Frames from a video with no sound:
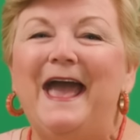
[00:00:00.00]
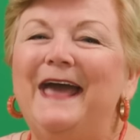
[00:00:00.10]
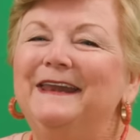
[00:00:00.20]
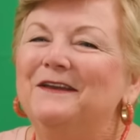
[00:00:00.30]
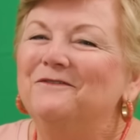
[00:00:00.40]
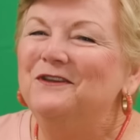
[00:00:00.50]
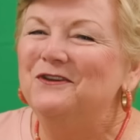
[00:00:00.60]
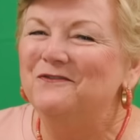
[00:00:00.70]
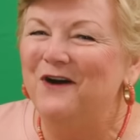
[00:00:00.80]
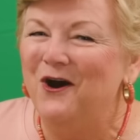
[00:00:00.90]
And if
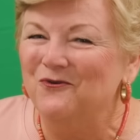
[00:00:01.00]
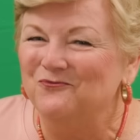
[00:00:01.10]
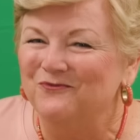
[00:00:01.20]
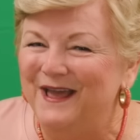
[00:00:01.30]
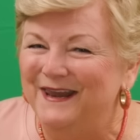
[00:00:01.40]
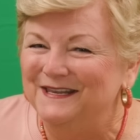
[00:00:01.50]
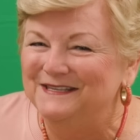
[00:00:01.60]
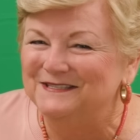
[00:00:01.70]
you've already